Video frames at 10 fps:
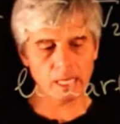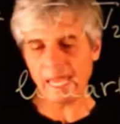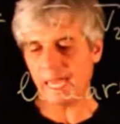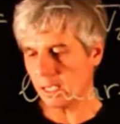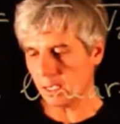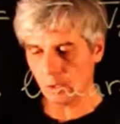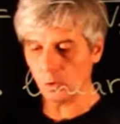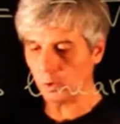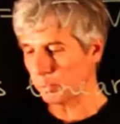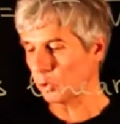A
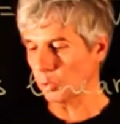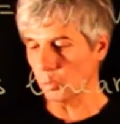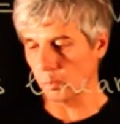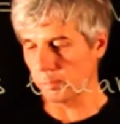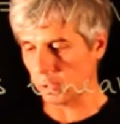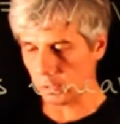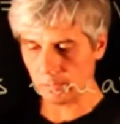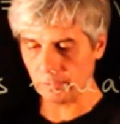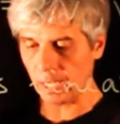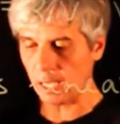cannot be true, because
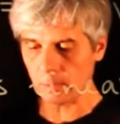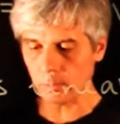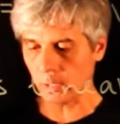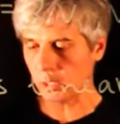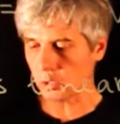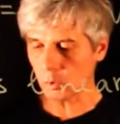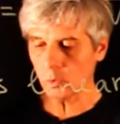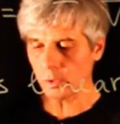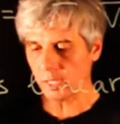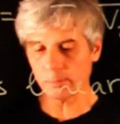if A is
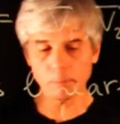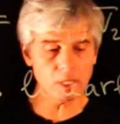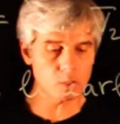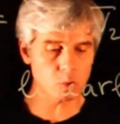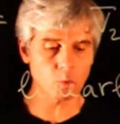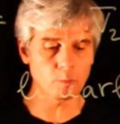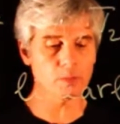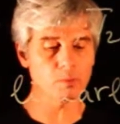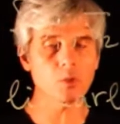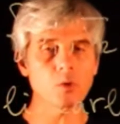true, then B is true,
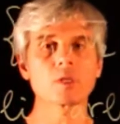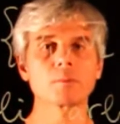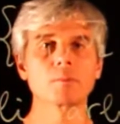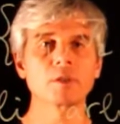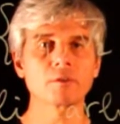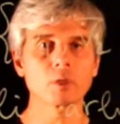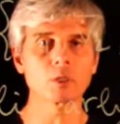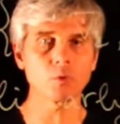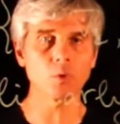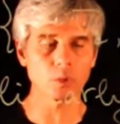but we know that B is
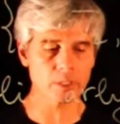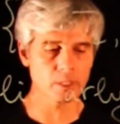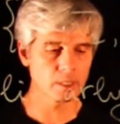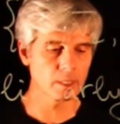false.